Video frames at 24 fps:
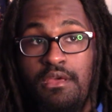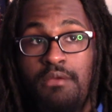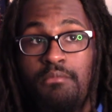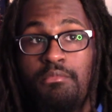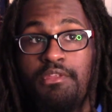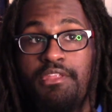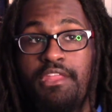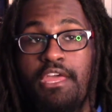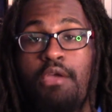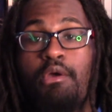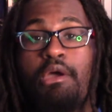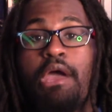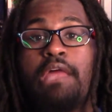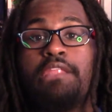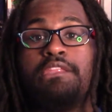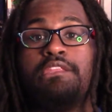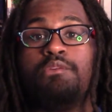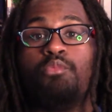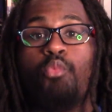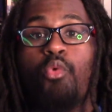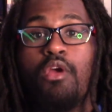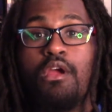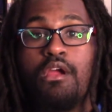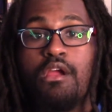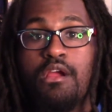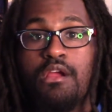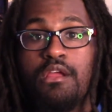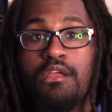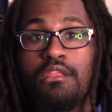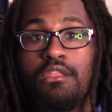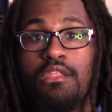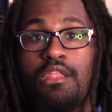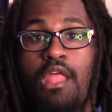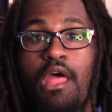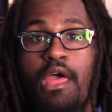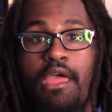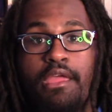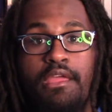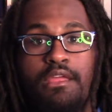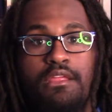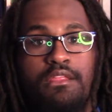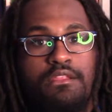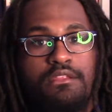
But they would have to work like